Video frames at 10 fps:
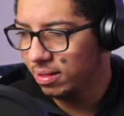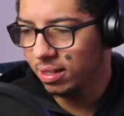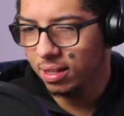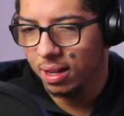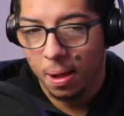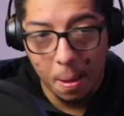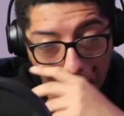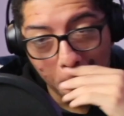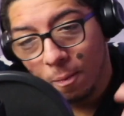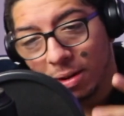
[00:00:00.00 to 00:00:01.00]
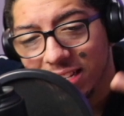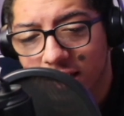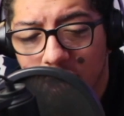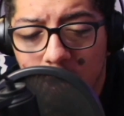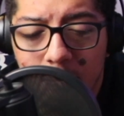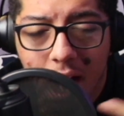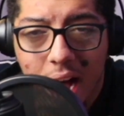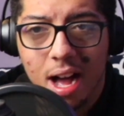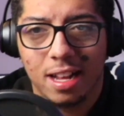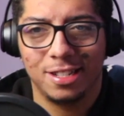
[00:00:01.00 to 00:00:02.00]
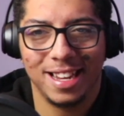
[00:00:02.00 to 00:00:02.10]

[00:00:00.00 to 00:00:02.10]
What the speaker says: Hey. Was it too much?